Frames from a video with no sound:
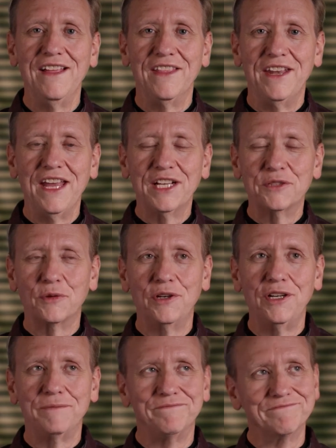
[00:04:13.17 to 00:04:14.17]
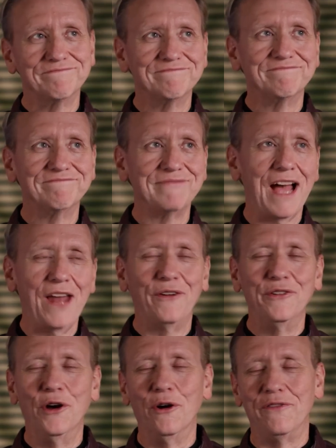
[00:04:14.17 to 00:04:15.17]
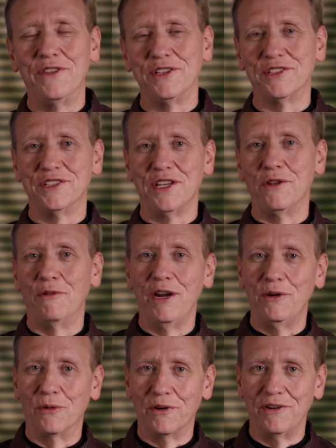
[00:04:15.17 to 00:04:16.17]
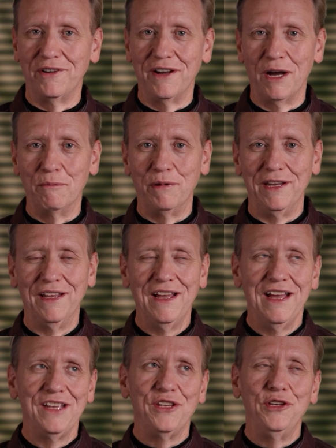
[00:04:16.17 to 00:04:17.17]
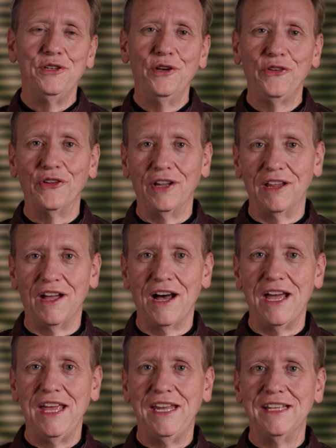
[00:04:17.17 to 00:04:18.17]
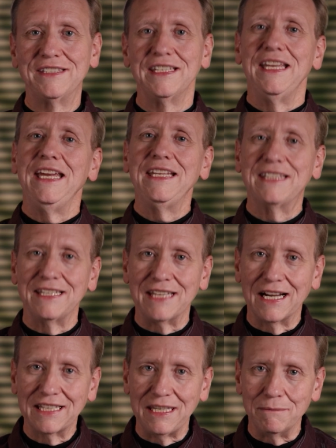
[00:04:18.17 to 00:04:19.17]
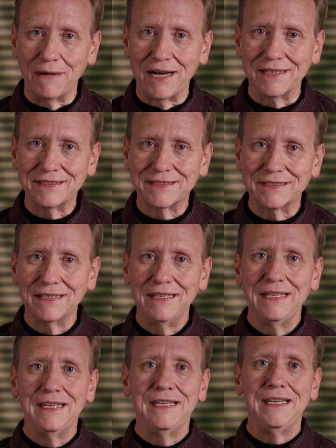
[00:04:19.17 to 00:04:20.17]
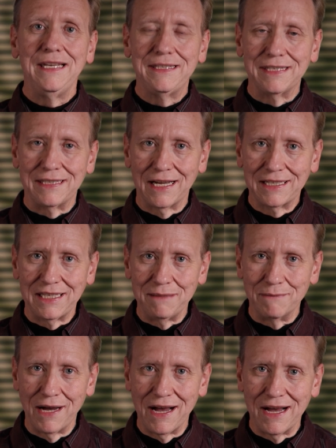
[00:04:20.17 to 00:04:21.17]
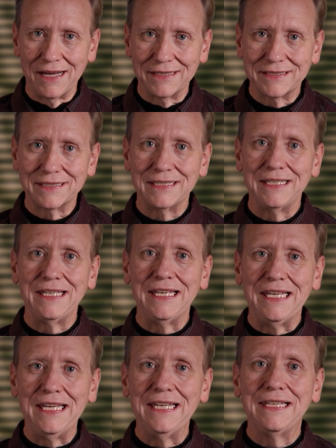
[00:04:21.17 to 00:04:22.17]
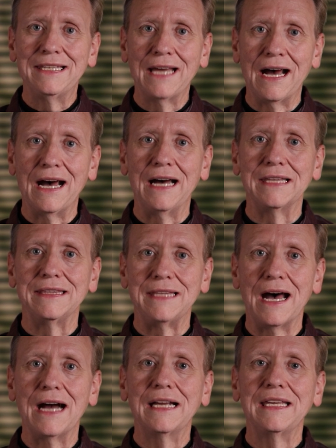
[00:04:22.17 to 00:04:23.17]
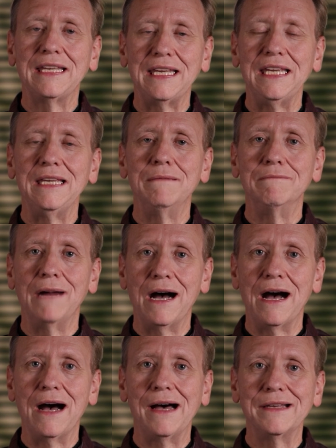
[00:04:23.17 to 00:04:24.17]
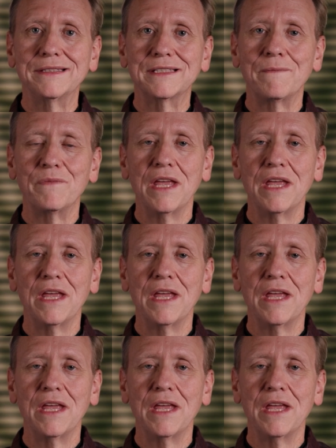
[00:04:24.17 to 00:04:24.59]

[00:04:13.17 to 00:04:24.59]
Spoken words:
the next word, I don't know if this is in the right order or not, but you use it a lot, and it's itadakimasu. Itadakimasu, itadakimasu.